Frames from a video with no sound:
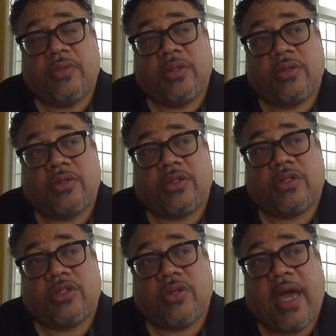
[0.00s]
the
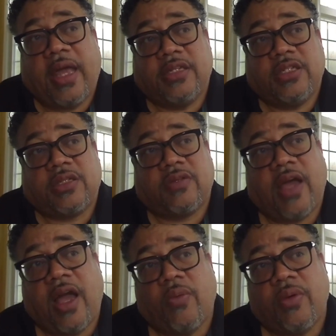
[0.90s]
strategies of
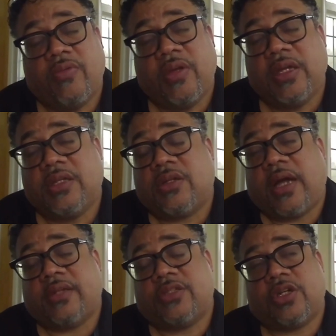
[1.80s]
how we re-enter
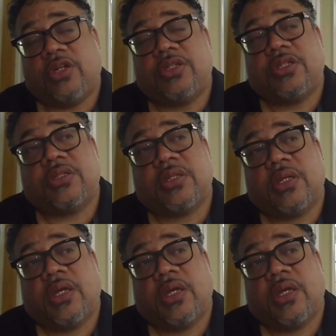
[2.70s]
our churches,